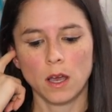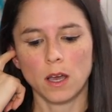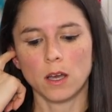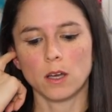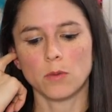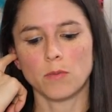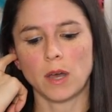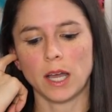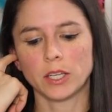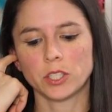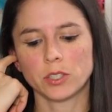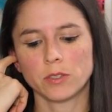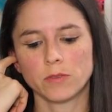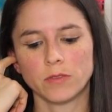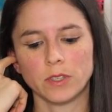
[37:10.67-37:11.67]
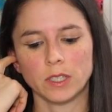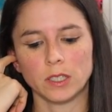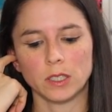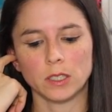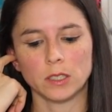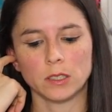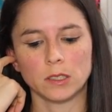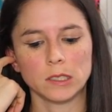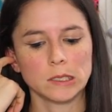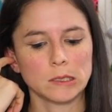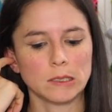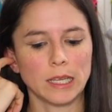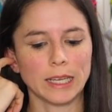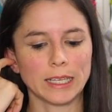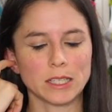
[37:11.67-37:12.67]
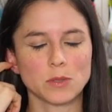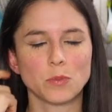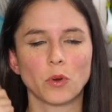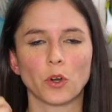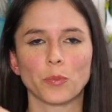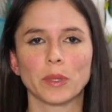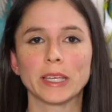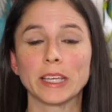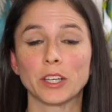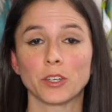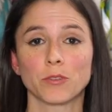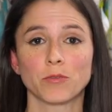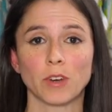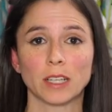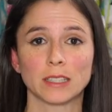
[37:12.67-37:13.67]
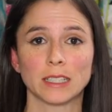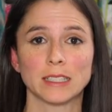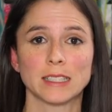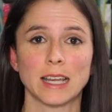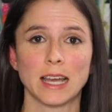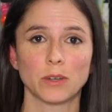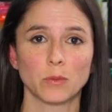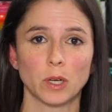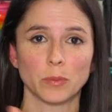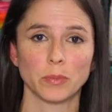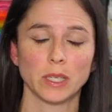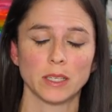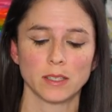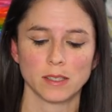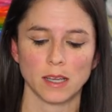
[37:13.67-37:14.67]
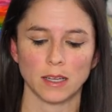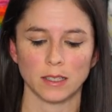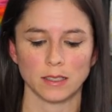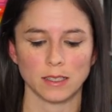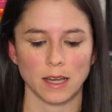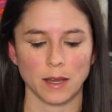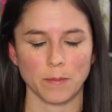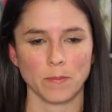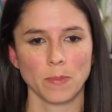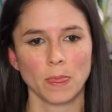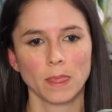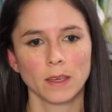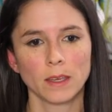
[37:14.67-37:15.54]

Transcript: Um, I just feel like it's more beginner friendly to add one piece at a time.